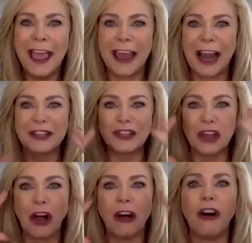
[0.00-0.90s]
and I
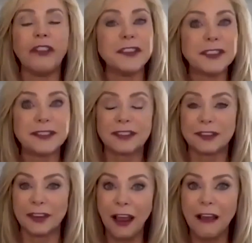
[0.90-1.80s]
saw all this
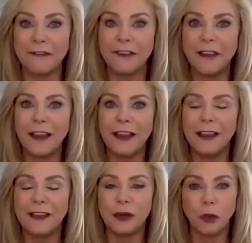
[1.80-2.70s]
stuff
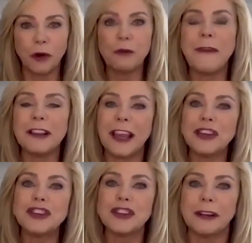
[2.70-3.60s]
the word
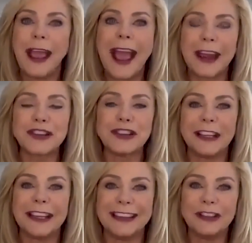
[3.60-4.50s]
revelation,
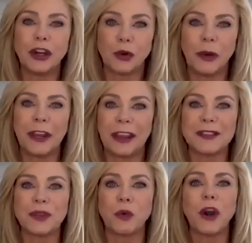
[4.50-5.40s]
actually, in the Greek
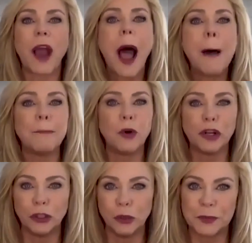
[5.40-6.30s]
is the word
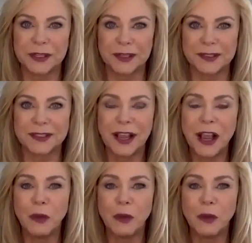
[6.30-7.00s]
apokalypsis,